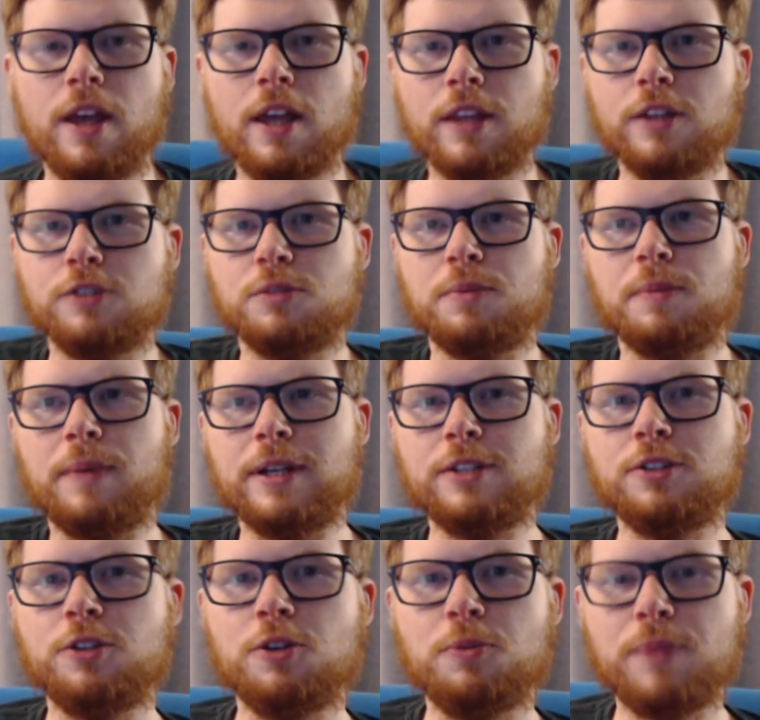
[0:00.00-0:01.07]
Those would be my
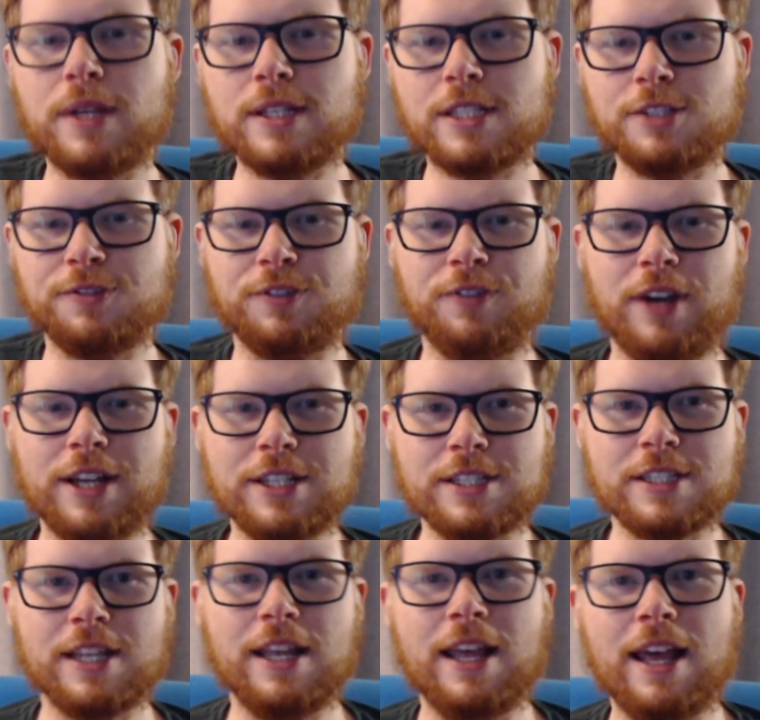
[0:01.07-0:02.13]
2 pieces of advice
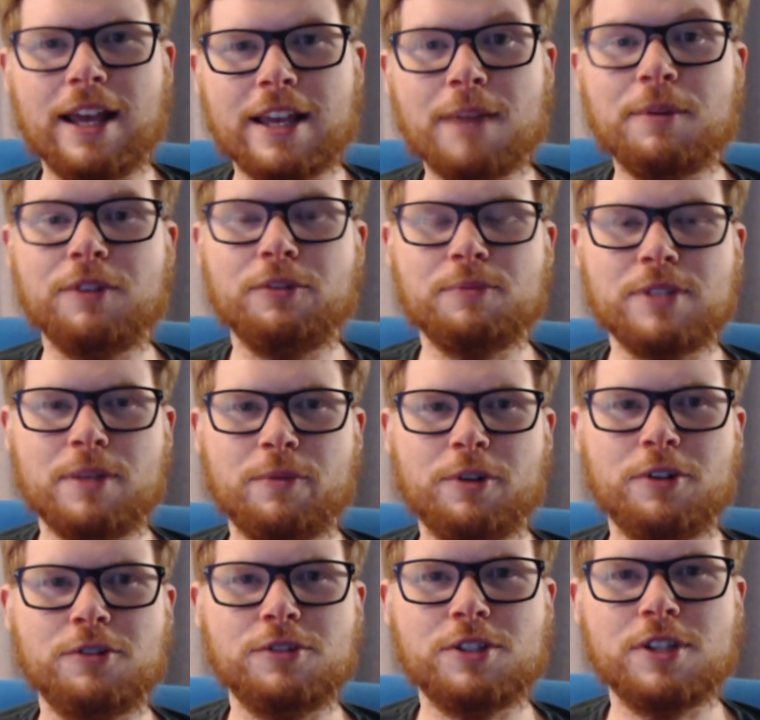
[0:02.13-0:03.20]
coming from someone
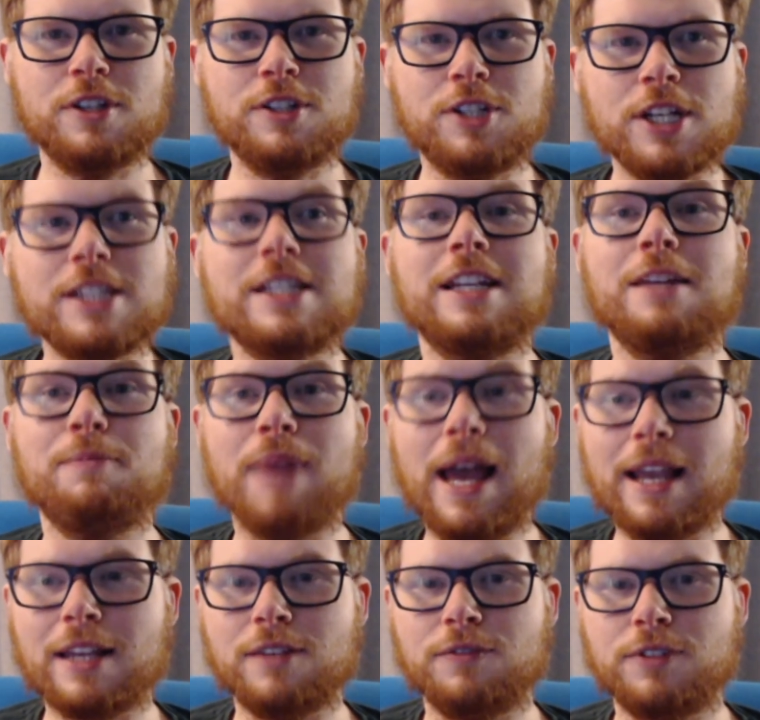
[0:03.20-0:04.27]
who's just getting
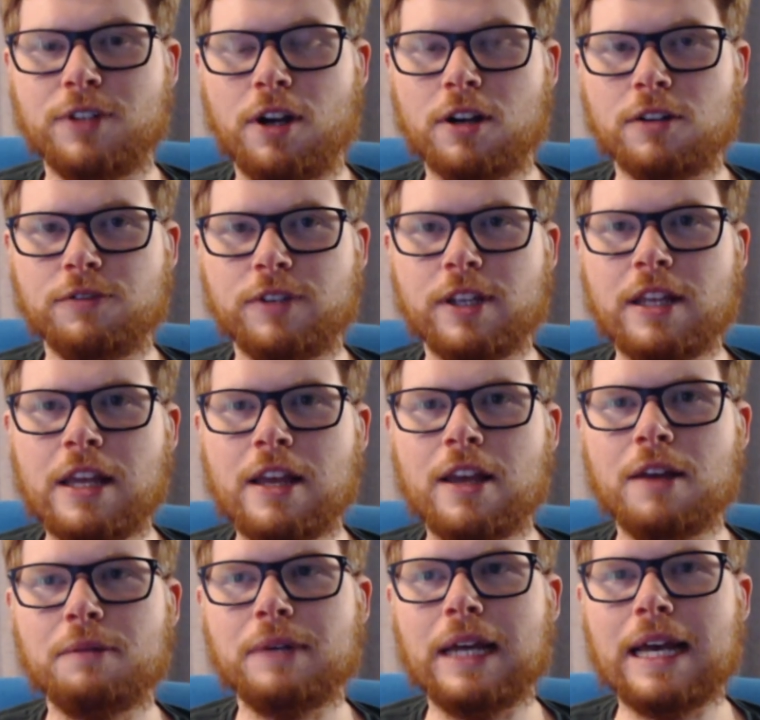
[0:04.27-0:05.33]
back into photography,
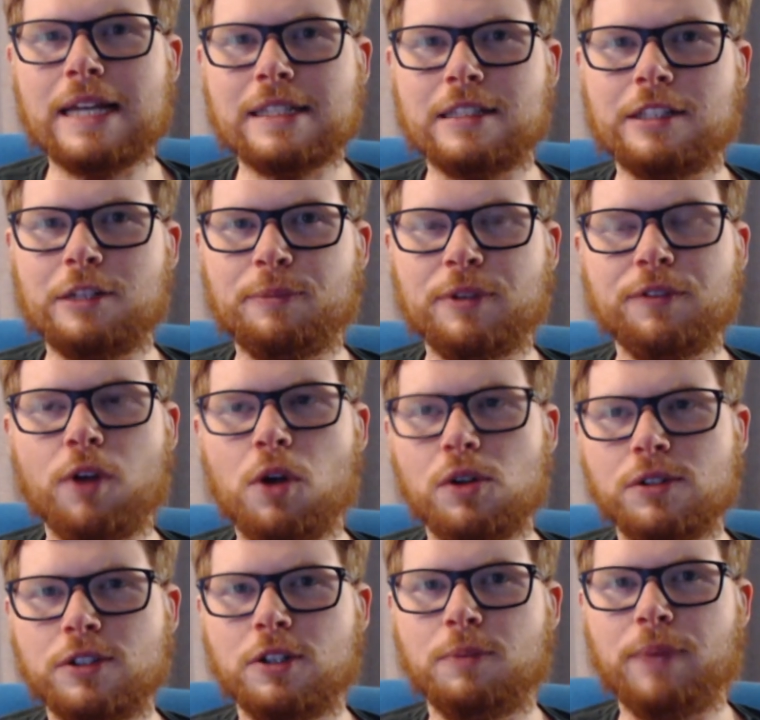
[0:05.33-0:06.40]
but has a little bit
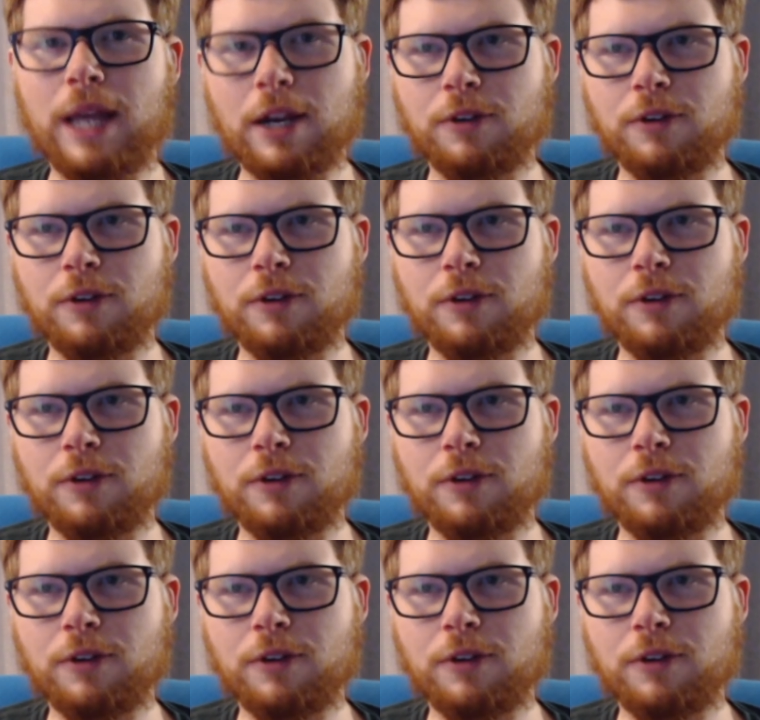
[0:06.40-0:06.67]
older background.